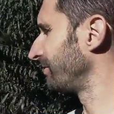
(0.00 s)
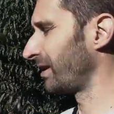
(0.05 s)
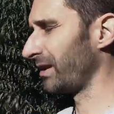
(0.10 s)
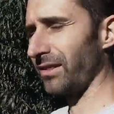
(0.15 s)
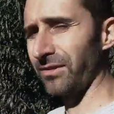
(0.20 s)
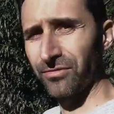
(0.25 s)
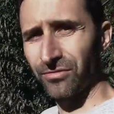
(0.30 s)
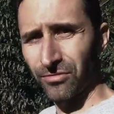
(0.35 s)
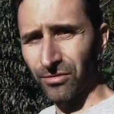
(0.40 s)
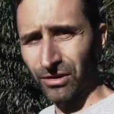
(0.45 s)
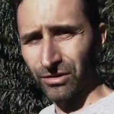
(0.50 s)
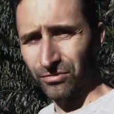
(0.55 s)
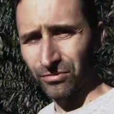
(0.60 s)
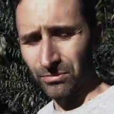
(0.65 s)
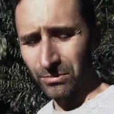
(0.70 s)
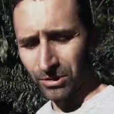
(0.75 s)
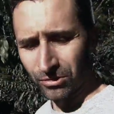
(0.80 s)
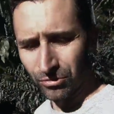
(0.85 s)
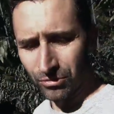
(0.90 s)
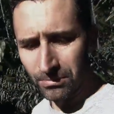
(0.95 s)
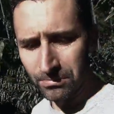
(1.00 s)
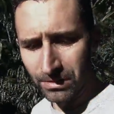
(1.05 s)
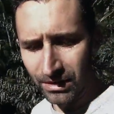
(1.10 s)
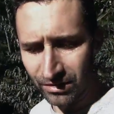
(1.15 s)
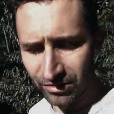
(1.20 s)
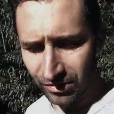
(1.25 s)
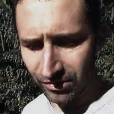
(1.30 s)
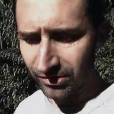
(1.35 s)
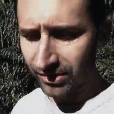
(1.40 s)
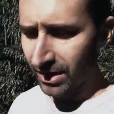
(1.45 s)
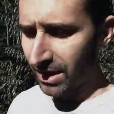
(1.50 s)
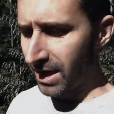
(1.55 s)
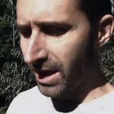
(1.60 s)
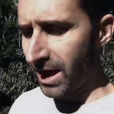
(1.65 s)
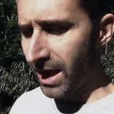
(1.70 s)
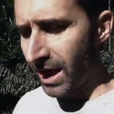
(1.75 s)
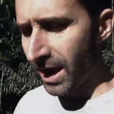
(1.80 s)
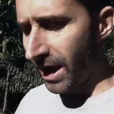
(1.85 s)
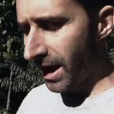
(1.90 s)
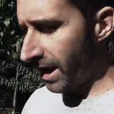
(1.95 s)
I love fresh from the tree peaches.
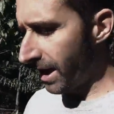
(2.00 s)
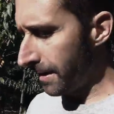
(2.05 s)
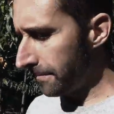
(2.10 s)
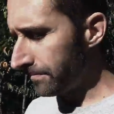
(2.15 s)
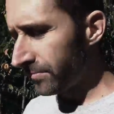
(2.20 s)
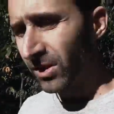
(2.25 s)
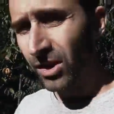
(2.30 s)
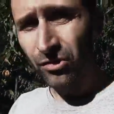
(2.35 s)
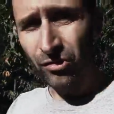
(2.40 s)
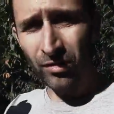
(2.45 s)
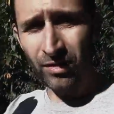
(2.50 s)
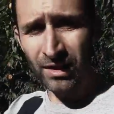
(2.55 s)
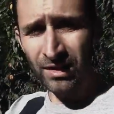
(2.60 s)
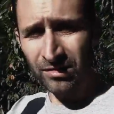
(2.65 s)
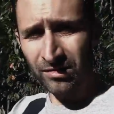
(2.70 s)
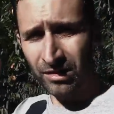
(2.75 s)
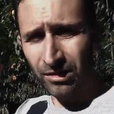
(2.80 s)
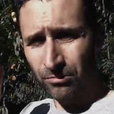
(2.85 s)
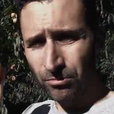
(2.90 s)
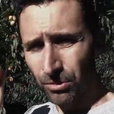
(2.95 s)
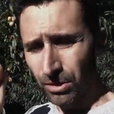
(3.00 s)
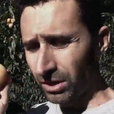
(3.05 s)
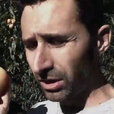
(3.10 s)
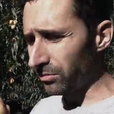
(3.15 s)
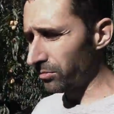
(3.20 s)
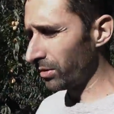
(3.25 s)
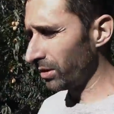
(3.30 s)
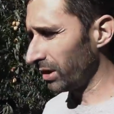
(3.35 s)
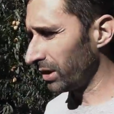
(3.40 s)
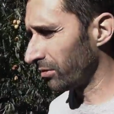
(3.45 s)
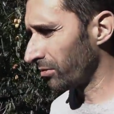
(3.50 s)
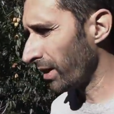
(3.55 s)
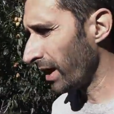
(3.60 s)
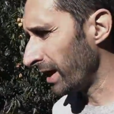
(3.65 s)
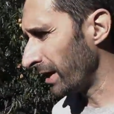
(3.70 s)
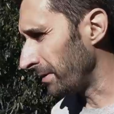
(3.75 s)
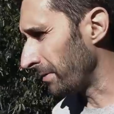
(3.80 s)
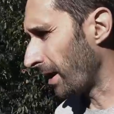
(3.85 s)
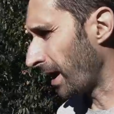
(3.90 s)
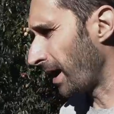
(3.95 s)
Um, so these did really, really
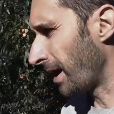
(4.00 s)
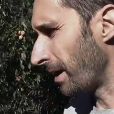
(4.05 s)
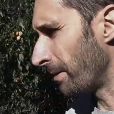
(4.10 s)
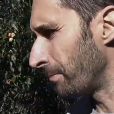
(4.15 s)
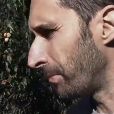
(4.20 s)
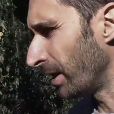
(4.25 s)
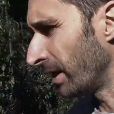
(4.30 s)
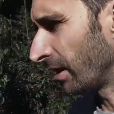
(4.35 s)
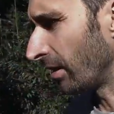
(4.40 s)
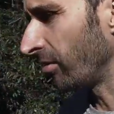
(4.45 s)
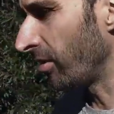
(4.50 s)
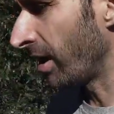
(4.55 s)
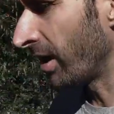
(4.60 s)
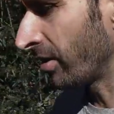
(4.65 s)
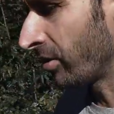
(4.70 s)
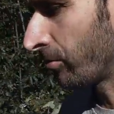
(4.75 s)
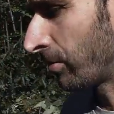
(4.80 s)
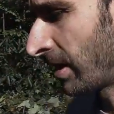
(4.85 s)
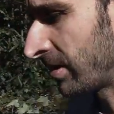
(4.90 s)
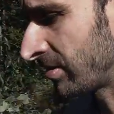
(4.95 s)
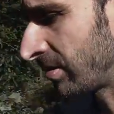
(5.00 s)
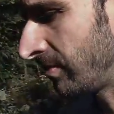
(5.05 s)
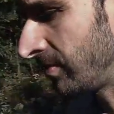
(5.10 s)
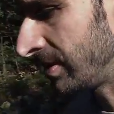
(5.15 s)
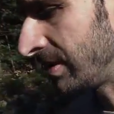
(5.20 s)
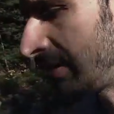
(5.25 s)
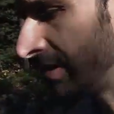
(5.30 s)
great, uh, but a lot of the rest of it